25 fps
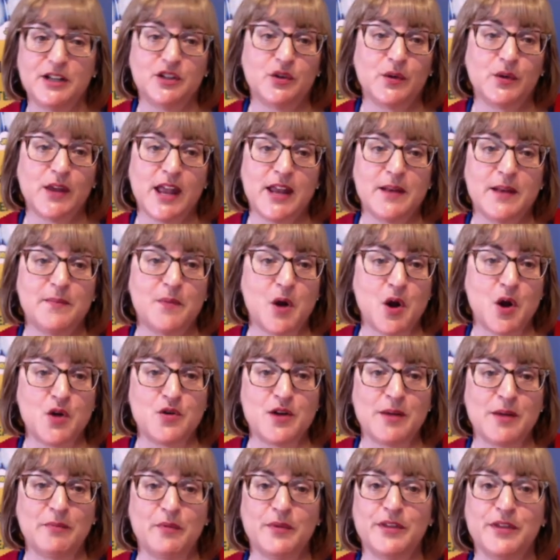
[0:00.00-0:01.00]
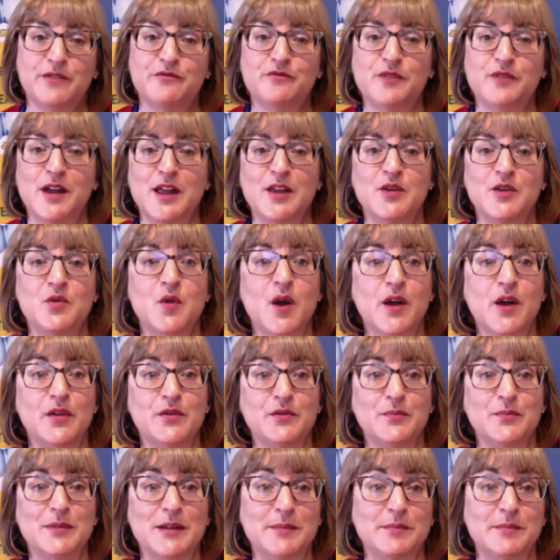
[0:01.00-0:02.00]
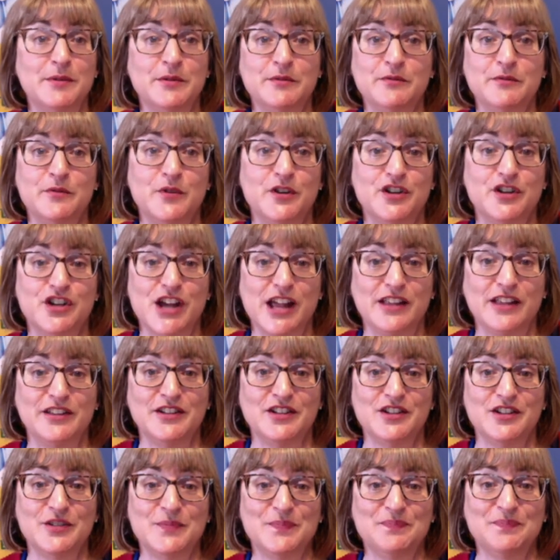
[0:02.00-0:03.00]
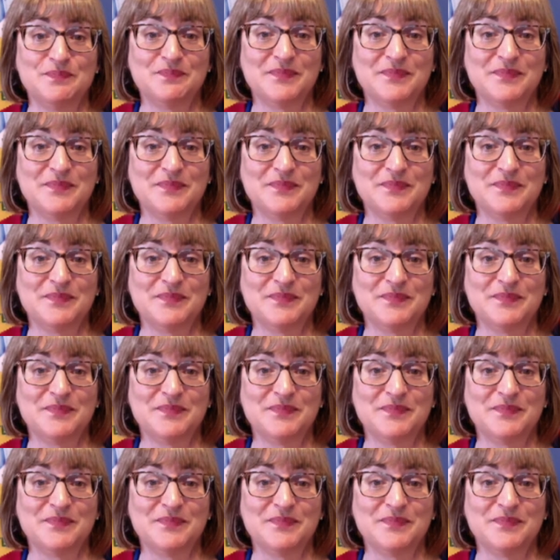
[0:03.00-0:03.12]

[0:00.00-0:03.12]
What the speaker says: okay to partner up with a friend or other people for a challenge.